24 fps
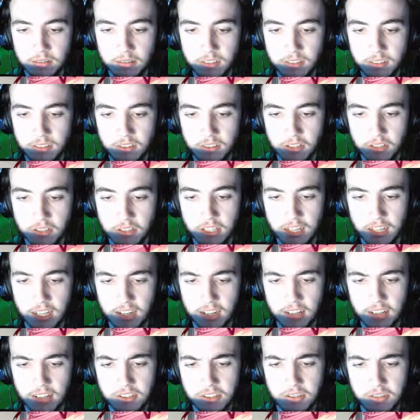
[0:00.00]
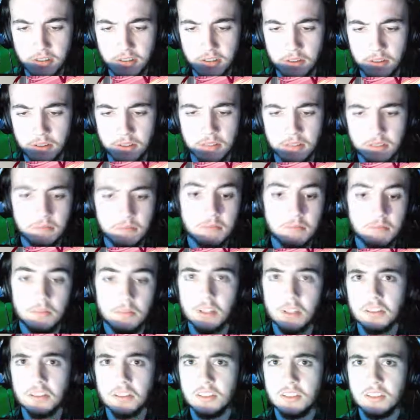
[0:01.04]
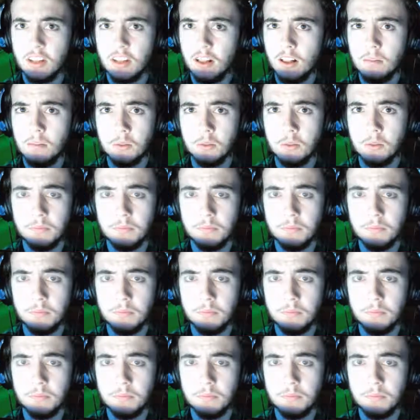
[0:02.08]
Natsuki glances around. Monika's in the club